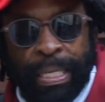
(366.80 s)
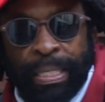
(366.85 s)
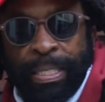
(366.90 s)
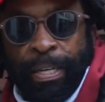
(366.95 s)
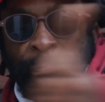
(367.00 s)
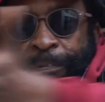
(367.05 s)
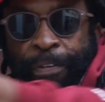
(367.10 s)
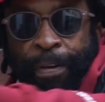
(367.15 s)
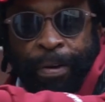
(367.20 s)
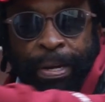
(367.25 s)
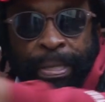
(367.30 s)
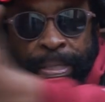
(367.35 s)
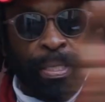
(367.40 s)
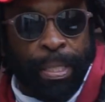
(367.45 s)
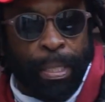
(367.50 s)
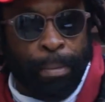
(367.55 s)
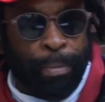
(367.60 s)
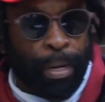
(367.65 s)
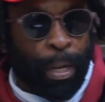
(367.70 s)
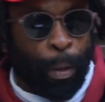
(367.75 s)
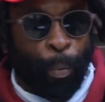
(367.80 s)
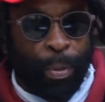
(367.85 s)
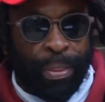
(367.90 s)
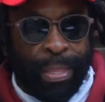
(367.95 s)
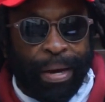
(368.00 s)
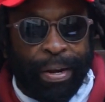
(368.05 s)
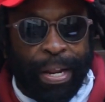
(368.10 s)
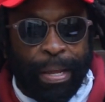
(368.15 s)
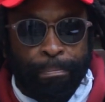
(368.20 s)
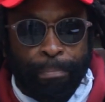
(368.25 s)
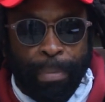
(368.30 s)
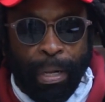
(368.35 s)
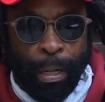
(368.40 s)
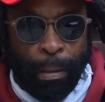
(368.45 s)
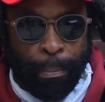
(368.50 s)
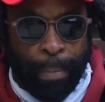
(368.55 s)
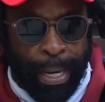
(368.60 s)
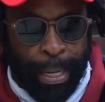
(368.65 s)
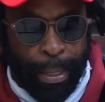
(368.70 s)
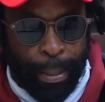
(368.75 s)
interference in the middle, without a
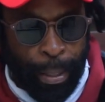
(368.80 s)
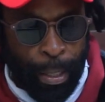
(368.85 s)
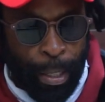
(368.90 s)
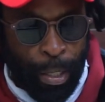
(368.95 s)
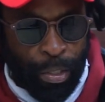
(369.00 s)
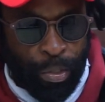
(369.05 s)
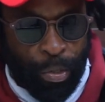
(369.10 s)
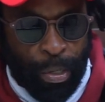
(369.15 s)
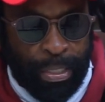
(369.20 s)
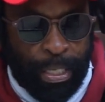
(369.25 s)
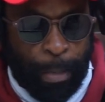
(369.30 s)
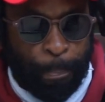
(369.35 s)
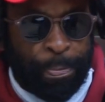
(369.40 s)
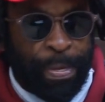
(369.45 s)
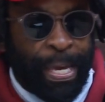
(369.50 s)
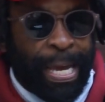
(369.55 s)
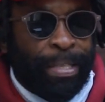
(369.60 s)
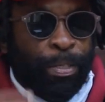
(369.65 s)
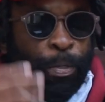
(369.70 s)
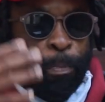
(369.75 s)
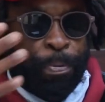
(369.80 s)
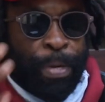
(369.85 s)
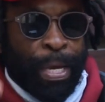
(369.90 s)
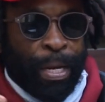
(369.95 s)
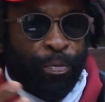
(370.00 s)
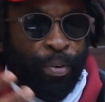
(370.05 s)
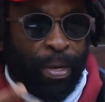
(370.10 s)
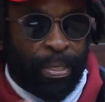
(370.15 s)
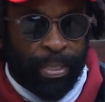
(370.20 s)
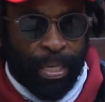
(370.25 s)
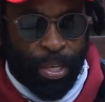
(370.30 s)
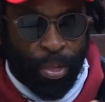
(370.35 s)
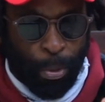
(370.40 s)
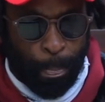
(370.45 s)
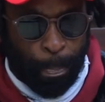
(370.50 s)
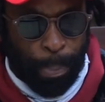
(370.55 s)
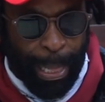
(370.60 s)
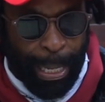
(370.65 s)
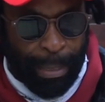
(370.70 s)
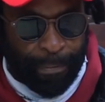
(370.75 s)
middleman. So it's a peer-to-peer
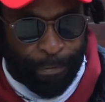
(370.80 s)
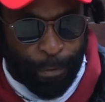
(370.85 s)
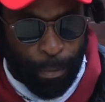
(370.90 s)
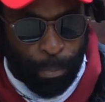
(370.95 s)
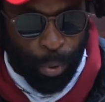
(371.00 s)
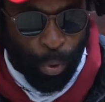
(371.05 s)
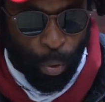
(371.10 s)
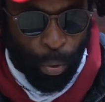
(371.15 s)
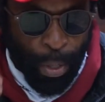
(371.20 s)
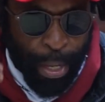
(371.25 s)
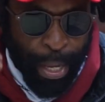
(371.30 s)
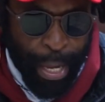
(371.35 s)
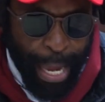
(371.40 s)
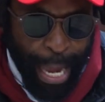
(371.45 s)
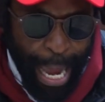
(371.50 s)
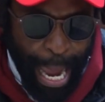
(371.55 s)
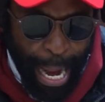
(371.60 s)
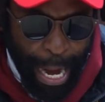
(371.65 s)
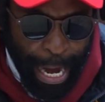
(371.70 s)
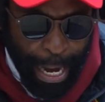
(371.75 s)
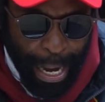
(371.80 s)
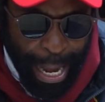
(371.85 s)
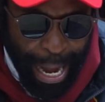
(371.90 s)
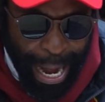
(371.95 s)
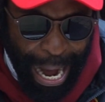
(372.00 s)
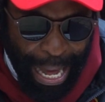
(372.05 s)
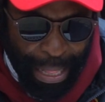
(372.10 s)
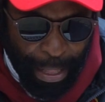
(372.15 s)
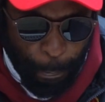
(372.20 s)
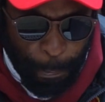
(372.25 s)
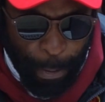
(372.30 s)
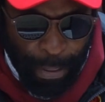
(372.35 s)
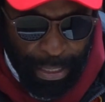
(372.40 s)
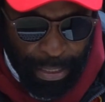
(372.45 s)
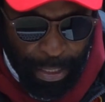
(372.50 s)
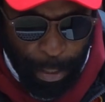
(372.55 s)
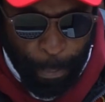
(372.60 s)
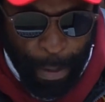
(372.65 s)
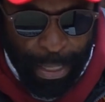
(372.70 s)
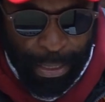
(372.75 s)
transaction platform. So other
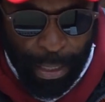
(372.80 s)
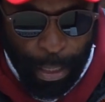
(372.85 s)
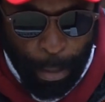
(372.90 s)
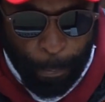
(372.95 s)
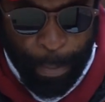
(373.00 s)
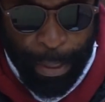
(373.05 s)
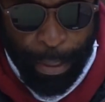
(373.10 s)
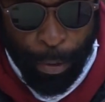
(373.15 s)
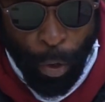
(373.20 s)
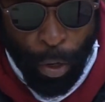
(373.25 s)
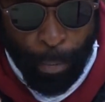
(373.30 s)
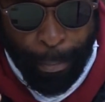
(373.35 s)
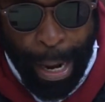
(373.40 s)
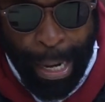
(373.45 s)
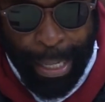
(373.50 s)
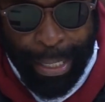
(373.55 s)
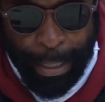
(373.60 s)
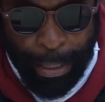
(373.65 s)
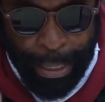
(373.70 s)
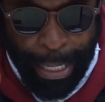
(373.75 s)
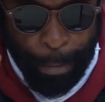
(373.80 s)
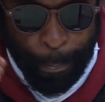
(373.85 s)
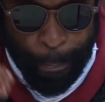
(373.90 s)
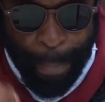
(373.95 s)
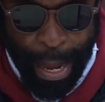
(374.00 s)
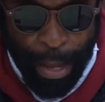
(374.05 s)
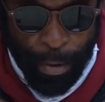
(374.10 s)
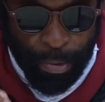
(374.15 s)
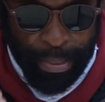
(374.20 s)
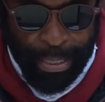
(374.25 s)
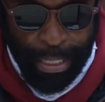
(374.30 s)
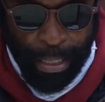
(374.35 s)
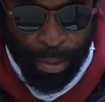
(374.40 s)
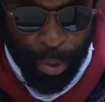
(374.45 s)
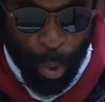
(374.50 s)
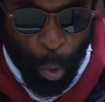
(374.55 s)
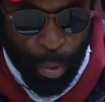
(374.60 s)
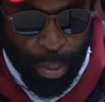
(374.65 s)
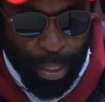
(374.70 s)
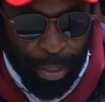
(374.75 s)
participants in the Bitcoin market can buy or sell
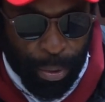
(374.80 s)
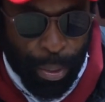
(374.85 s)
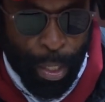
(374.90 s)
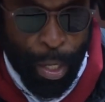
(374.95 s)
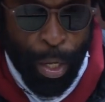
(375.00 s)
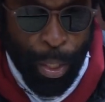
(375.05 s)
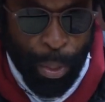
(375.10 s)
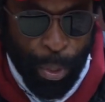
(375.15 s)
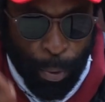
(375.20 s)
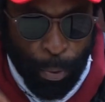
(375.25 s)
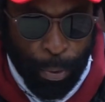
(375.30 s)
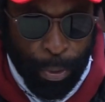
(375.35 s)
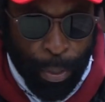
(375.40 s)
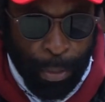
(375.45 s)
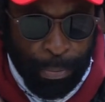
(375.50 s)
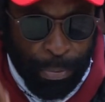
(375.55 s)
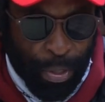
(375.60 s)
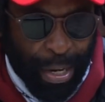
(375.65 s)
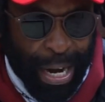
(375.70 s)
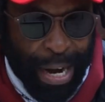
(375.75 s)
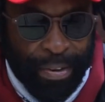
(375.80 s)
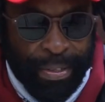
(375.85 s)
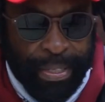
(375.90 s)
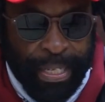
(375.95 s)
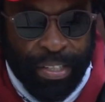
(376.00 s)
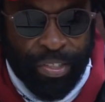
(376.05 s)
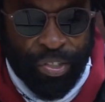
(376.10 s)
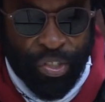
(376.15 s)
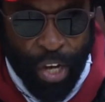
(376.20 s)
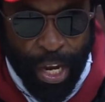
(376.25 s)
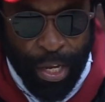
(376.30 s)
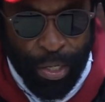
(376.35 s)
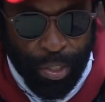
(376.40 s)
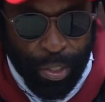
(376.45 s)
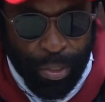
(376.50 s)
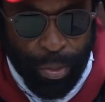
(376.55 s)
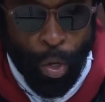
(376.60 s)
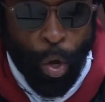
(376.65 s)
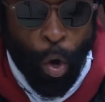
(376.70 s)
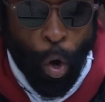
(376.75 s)
tokens through cryptocurrency
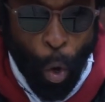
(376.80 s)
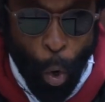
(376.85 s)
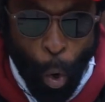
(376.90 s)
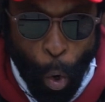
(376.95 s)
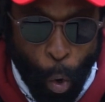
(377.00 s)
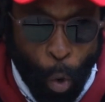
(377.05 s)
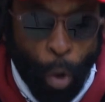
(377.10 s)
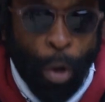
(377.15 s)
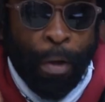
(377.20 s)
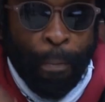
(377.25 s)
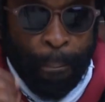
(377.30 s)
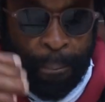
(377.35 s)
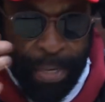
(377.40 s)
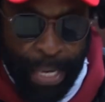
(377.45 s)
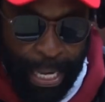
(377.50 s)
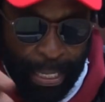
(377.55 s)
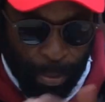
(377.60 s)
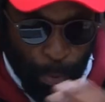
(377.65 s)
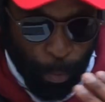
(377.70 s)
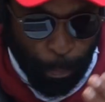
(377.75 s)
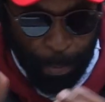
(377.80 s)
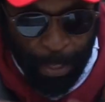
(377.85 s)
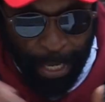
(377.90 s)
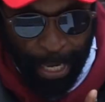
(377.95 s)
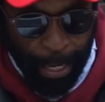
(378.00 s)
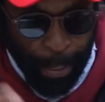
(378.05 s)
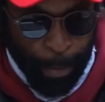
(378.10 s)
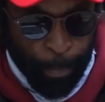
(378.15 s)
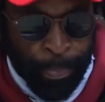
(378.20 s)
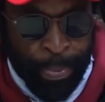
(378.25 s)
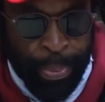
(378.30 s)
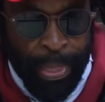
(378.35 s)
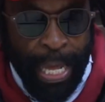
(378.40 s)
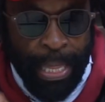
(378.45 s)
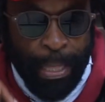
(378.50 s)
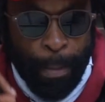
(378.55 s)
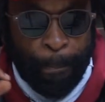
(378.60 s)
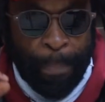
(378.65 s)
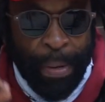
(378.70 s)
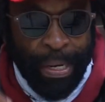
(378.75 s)
exchanges or peer-to-peer.
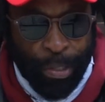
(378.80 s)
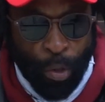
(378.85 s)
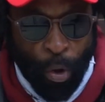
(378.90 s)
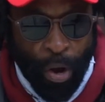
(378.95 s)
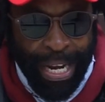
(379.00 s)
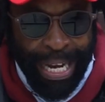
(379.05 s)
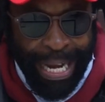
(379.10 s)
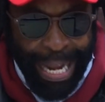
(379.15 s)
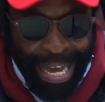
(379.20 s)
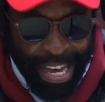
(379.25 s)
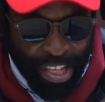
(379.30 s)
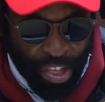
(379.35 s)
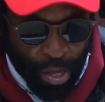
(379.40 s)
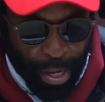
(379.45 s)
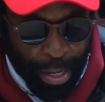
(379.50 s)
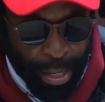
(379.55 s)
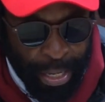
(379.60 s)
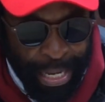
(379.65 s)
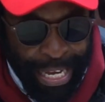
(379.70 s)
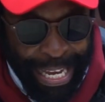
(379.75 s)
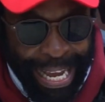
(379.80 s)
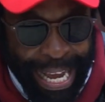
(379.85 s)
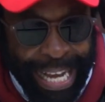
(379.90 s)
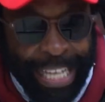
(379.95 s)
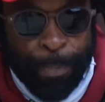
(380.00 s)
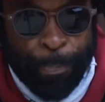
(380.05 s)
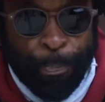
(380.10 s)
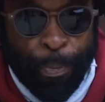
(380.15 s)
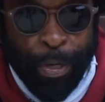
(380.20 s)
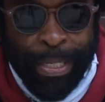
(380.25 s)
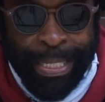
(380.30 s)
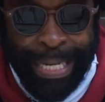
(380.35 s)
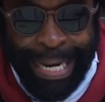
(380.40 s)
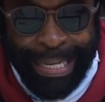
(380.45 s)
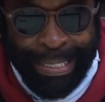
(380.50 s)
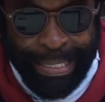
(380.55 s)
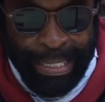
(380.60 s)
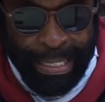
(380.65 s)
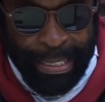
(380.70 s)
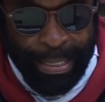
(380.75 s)
And the Bitcoin ledger is
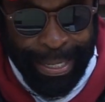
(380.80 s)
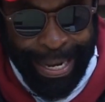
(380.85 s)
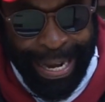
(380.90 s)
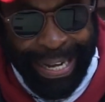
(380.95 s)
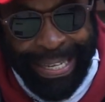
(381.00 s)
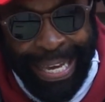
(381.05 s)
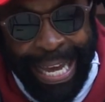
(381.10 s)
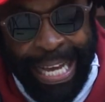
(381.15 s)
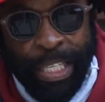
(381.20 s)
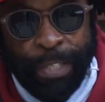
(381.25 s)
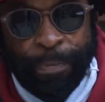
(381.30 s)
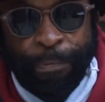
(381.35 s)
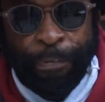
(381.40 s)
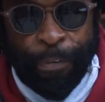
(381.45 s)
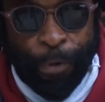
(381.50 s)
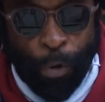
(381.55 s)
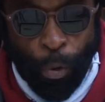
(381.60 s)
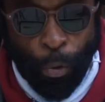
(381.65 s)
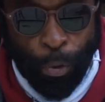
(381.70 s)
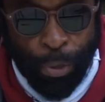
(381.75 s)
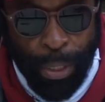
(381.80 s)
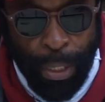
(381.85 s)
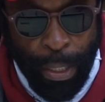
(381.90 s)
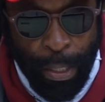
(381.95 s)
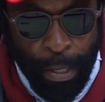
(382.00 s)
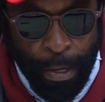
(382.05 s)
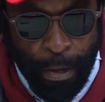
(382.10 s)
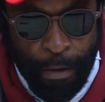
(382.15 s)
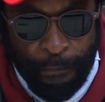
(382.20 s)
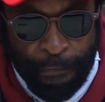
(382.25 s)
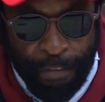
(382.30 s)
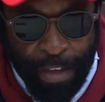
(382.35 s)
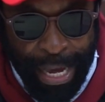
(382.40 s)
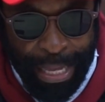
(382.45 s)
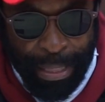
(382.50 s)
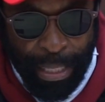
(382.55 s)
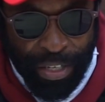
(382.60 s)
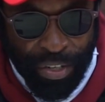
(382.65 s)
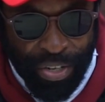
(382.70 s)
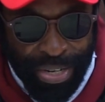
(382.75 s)
protected against fraud via
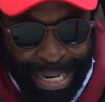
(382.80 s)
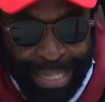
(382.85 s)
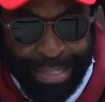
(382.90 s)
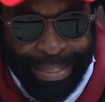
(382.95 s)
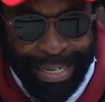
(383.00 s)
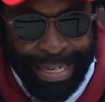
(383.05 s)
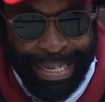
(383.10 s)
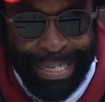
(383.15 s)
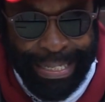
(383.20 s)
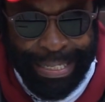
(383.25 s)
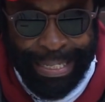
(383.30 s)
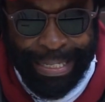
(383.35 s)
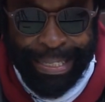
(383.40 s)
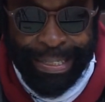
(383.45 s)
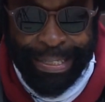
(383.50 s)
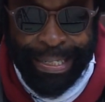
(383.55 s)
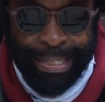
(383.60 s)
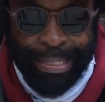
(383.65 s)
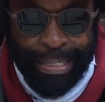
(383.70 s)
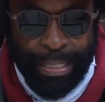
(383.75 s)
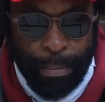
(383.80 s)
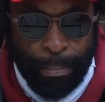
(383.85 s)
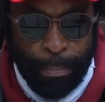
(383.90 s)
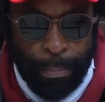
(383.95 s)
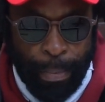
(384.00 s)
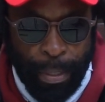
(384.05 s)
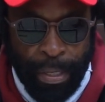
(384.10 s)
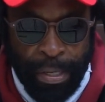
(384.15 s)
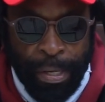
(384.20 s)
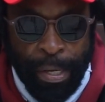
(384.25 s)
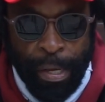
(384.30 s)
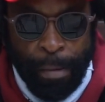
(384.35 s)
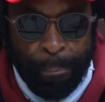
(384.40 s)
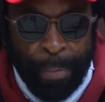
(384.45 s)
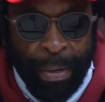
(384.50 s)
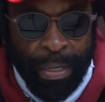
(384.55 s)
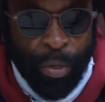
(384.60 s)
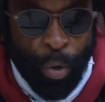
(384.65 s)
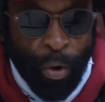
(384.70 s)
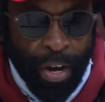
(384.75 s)
the trustless system.
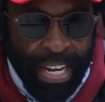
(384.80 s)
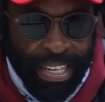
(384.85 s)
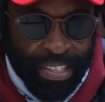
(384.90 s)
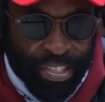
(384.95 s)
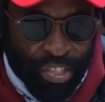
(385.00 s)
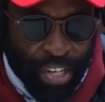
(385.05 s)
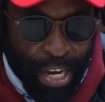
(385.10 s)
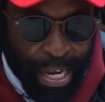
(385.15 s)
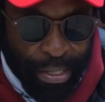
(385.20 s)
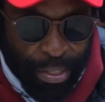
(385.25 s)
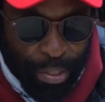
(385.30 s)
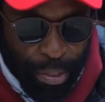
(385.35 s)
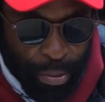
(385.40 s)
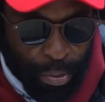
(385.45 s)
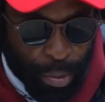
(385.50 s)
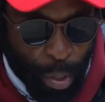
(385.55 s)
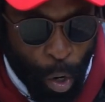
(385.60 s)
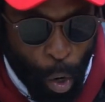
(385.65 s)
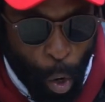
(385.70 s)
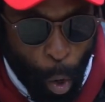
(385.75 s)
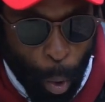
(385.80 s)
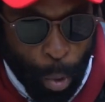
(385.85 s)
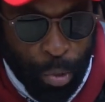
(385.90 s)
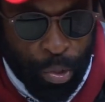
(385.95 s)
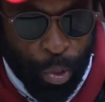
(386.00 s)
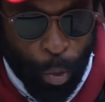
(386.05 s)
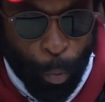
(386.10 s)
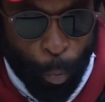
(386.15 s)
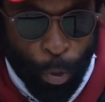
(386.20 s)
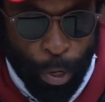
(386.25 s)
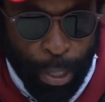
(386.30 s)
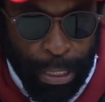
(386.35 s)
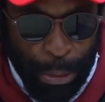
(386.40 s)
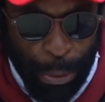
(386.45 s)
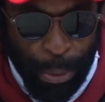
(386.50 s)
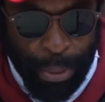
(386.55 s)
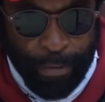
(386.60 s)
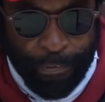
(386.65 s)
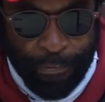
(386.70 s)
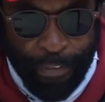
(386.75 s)
Bitcoin exchanges also work
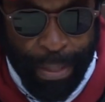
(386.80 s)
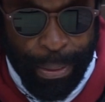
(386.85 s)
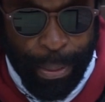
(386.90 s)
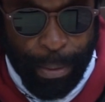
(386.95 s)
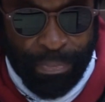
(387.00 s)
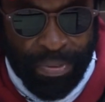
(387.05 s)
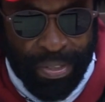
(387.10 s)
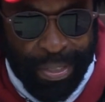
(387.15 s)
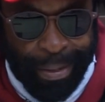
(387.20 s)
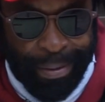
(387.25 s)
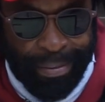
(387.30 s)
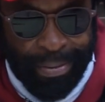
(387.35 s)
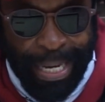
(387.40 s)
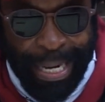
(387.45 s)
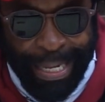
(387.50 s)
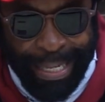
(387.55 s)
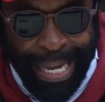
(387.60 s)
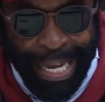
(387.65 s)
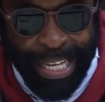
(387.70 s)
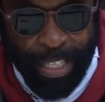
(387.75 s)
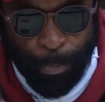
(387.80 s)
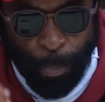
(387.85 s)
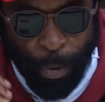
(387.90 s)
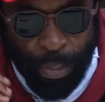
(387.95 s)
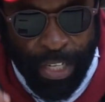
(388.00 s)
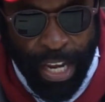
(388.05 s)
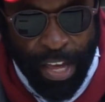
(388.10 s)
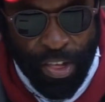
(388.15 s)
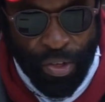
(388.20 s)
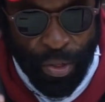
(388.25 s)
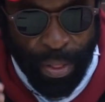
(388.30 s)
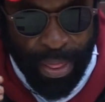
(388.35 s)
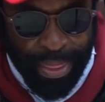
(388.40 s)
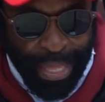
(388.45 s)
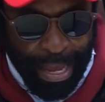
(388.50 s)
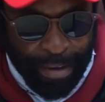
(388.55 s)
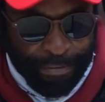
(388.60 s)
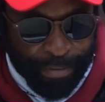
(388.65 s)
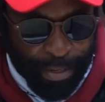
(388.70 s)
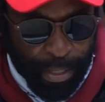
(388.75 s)
to defend themselves against potential
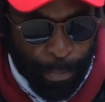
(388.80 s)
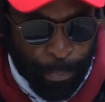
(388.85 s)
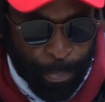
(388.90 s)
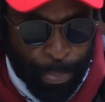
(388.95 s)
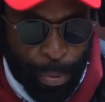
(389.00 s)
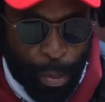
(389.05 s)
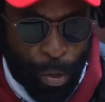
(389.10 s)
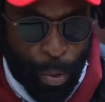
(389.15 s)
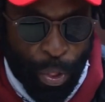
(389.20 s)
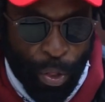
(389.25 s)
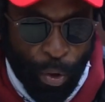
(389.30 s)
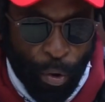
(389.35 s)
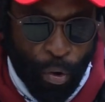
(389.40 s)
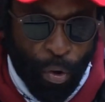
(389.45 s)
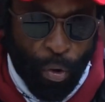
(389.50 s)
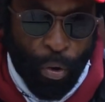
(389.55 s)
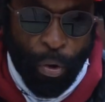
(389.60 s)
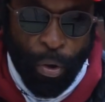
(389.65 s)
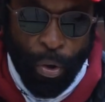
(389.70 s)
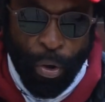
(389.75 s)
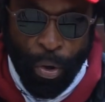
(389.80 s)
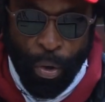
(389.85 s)
theft, though